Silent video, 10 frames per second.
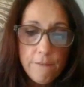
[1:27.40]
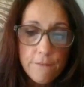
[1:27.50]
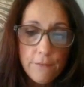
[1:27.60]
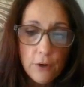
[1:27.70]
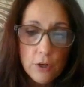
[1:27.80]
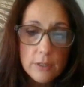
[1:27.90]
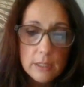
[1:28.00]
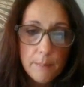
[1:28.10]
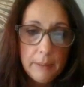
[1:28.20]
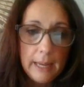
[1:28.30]

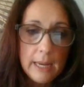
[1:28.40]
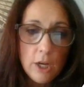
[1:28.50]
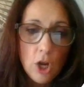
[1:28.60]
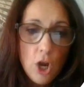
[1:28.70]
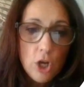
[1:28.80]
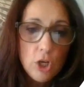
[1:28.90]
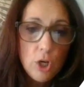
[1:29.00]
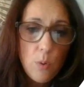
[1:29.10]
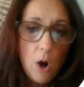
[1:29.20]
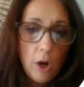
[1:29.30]
first blank,
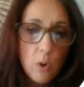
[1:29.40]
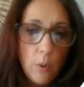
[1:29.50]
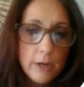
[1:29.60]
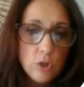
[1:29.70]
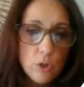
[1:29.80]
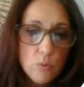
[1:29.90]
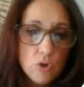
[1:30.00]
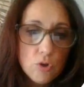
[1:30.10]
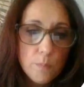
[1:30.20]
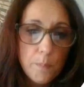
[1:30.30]
you are going to
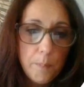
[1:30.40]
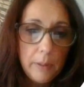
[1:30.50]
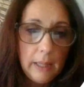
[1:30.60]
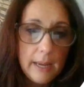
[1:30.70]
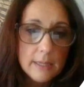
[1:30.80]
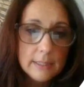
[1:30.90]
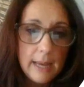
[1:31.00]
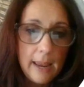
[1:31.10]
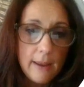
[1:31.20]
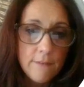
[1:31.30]
place
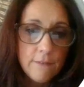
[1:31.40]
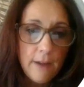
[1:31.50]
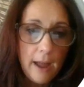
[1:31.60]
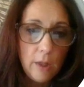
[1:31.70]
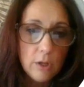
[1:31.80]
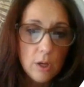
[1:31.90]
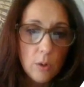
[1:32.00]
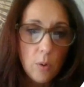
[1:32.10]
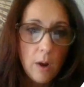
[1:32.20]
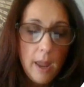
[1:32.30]
a
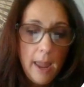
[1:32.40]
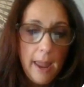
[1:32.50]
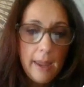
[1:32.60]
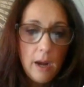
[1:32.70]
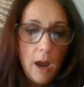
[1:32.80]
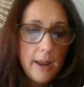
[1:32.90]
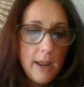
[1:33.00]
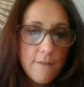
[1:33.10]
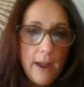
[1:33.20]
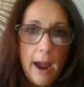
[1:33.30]
value. And I
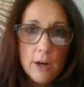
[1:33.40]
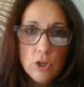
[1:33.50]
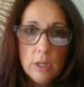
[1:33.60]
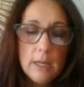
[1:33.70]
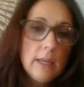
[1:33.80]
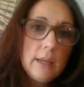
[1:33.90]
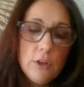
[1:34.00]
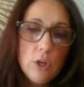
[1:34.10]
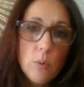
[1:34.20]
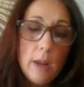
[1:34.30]
have actually
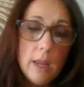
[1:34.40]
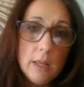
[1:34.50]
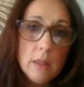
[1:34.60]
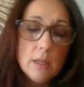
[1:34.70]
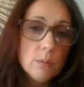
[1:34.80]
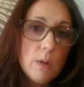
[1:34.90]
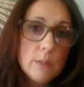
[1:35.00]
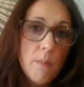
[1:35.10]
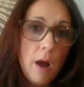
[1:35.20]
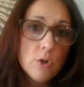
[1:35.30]
given you in this
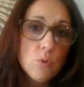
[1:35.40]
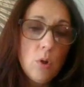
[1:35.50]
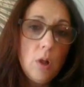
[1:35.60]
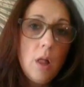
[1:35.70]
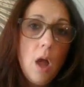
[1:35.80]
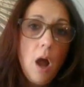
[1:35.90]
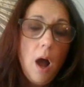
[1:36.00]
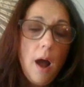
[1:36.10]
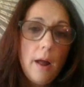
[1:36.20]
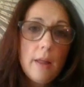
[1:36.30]
week's module
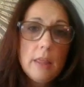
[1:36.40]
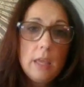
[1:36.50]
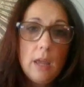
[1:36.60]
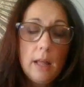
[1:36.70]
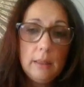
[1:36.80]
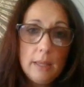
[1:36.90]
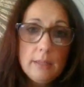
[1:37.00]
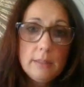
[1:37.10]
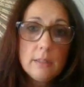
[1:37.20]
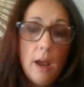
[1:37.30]
a list